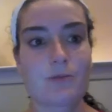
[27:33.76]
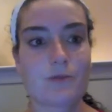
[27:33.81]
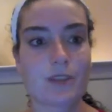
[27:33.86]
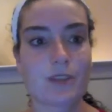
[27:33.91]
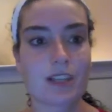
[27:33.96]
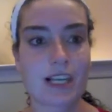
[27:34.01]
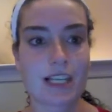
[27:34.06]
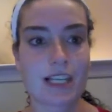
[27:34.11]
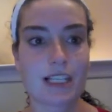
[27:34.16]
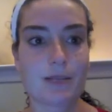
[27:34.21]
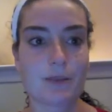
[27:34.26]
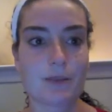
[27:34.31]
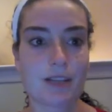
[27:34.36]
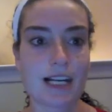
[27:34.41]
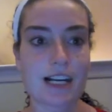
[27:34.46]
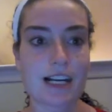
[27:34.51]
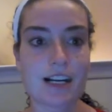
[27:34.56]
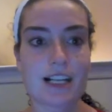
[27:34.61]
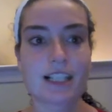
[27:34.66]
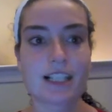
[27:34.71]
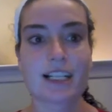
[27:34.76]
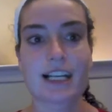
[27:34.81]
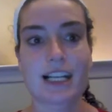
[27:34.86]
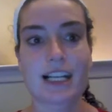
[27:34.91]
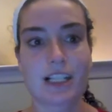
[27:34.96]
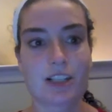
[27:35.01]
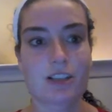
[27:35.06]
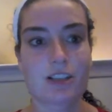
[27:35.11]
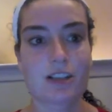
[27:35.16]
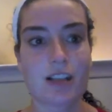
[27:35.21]
like similarities.
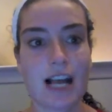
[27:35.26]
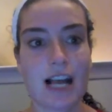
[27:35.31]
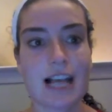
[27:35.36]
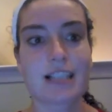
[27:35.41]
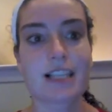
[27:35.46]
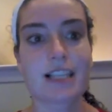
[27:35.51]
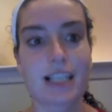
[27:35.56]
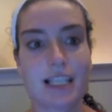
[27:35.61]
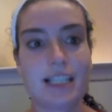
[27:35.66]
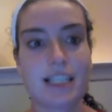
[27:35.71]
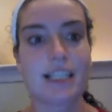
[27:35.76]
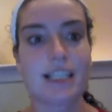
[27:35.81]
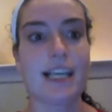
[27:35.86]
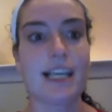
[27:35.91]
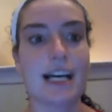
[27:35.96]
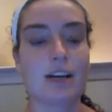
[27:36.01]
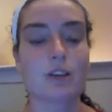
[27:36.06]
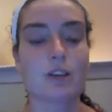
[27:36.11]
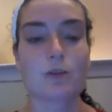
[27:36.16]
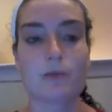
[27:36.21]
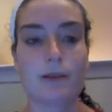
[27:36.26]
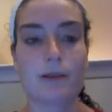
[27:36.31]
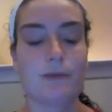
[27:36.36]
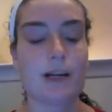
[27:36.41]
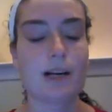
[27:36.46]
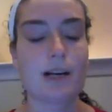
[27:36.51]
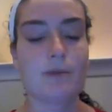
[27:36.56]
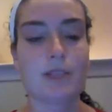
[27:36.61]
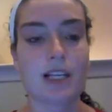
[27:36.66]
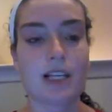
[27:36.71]
Like I like seek out twin
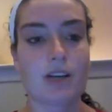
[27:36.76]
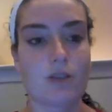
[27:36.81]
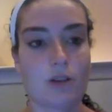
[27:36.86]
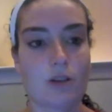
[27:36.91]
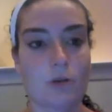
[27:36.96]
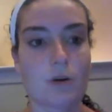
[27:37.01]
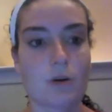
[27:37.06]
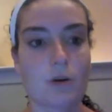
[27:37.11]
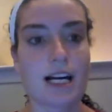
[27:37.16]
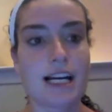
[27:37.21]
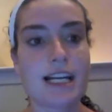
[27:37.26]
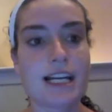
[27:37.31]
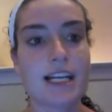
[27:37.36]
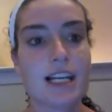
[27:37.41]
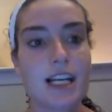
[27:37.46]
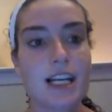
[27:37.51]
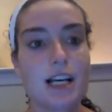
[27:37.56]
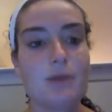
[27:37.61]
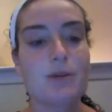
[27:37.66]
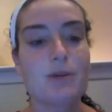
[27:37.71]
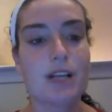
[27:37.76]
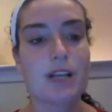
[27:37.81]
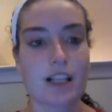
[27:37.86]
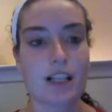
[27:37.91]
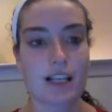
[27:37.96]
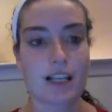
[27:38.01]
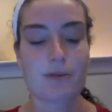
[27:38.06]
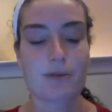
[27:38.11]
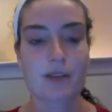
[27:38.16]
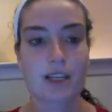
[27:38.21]
moms. I don't know why, but I'll
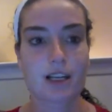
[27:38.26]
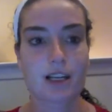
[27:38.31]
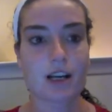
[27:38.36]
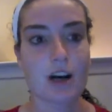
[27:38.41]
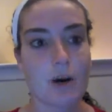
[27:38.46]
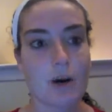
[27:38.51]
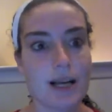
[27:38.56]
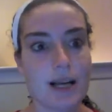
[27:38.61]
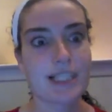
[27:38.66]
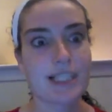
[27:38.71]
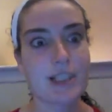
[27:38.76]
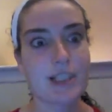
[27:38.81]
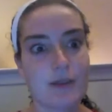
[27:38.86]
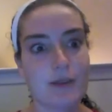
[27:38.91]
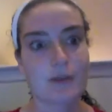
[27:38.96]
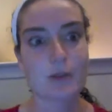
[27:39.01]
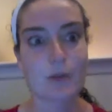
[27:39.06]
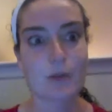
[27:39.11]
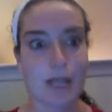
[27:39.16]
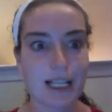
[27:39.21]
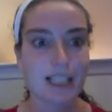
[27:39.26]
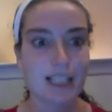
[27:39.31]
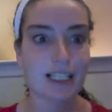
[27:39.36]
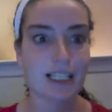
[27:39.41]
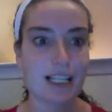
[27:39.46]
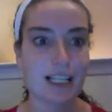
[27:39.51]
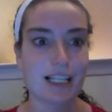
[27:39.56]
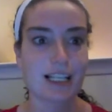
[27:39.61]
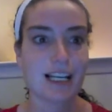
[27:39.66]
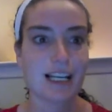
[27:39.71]
like be like, oh, I see you have twins.
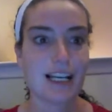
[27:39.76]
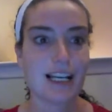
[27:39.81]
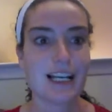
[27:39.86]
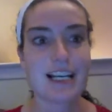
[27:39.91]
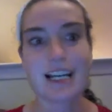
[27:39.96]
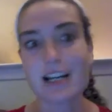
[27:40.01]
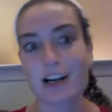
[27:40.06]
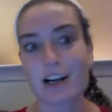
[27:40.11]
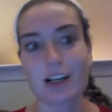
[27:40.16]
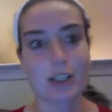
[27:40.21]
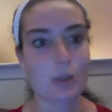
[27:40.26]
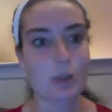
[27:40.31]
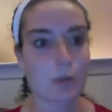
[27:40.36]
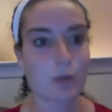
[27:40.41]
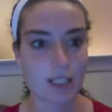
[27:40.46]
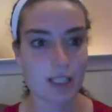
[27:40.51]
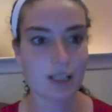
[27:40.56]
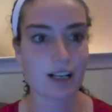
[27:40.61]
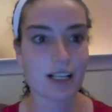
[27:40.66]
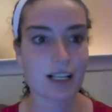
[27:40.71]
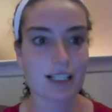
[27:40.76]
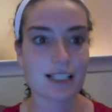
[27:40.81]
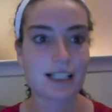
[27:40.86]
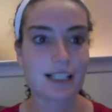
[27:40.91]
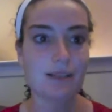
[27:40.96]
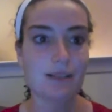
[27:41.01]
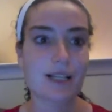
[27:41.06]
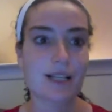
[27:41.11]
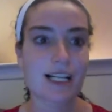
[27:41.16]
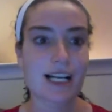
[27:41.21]
Like, aren't twins
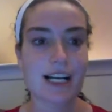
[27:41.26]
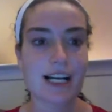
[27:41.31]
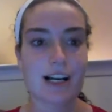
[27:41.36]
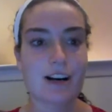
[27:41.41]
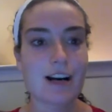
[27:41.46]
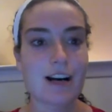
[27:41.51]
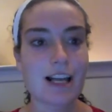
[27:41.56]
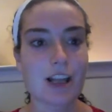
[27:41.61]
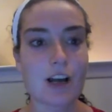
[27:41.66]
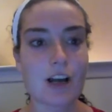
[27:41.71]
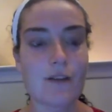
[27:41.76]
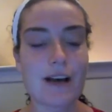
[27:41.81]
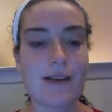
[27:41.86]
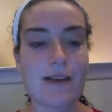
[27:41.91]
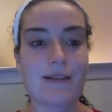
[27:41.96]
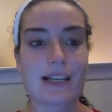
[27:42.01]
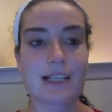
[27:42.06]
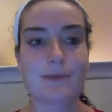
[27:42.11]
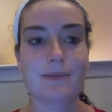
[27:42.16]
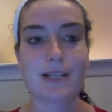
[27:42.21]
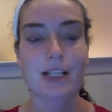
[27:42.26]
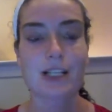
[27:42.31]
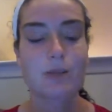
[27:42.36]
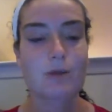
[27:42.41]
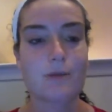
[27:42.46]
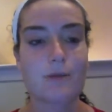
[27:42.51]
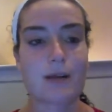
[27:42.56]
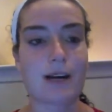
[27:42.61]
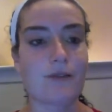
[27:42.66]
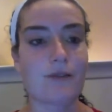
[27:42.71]
awesome? Like I love having as many
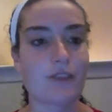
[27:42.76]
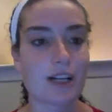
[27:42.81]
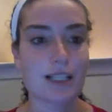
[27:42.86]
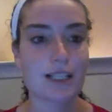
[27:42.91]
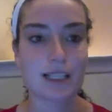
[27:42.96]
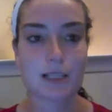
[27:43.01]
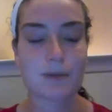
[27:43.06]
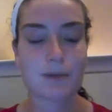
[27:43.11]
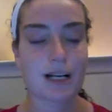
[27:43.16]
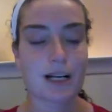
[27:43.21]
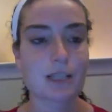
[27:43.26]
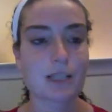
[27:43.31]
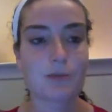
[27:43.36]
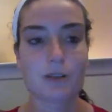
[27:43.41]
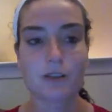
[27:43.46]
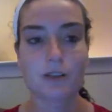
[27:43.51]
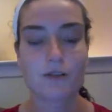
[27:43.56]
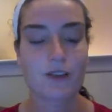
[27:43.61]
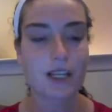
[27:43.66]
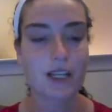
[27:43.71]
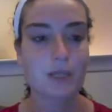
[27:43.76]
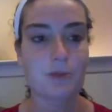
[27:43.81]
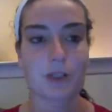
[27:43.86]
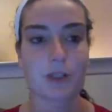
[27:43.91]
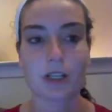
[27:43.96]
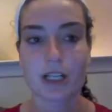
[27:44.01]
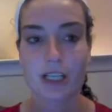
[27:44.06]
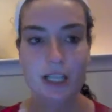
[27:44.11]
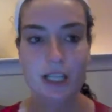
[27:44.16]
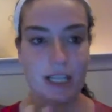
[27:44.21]
twin mom friends as possible on
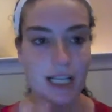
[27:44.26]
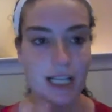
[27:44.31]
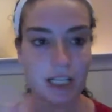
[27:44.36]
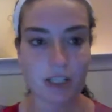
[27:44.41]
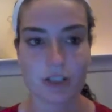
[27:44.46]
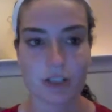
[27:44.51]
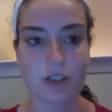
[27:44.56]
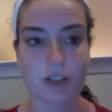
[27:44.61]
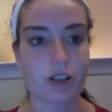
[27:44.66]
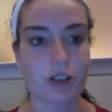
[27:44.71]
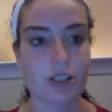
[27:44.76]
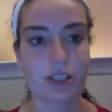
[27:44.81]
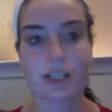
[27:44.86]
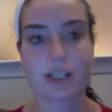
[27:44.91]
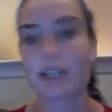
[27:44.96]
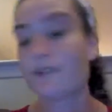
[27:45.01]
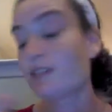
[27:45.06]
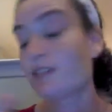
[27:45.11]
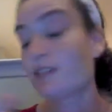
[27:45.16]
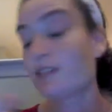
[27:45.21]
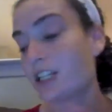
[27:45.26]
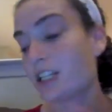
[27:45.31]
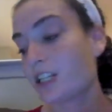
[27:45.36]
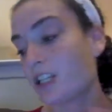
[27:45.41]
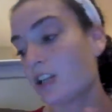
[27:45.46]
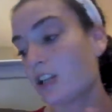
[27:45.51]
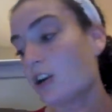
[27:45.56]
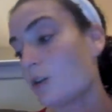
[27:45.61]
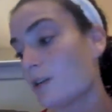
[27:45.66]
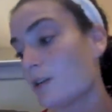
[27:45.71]
Facebook, and like that just starts the
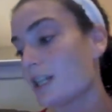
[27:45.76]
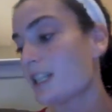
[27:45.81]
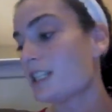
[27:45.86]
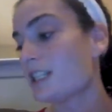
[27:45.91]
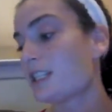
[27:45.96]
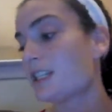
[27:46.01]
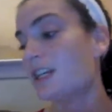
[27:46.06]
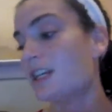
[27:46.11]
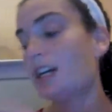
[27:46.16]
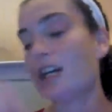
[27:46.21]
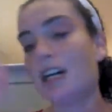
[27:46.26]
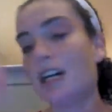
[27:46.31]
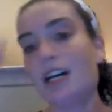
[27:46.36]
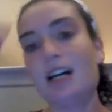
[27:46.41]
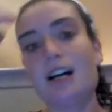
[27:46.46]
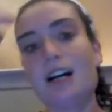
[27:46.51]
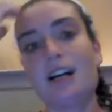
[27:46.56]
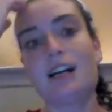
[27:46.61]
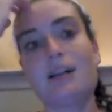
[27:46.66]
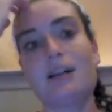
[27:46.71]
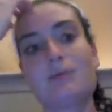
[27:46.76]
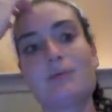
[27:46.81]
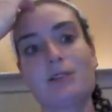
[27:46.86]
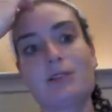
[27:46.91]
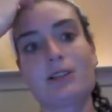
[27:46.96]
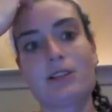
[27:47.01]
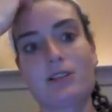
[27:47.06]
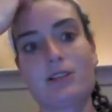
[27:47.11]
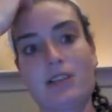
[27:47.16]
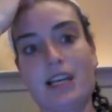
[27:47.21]
conversation always. So
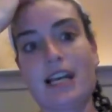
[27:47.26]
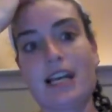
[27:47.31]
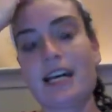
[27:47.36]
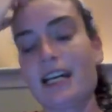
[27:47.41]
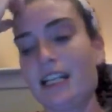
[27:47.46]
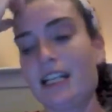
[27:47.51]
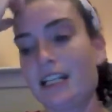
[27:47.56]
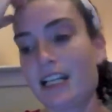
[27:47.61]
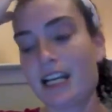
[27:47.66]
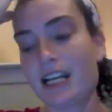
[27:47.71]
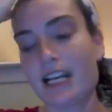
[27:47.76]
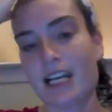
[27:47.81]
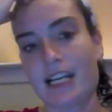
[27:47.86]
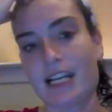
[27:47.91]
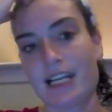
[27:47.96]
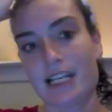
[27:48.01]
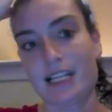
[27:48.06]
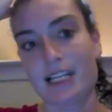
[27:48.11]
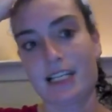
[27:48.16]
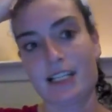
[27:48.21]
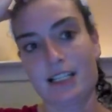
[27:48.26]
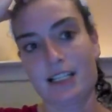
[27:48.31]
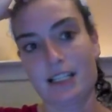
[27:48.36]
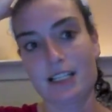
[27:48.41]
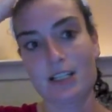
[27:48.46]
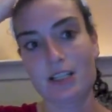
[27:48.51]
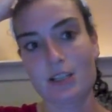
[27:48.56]
I do that, and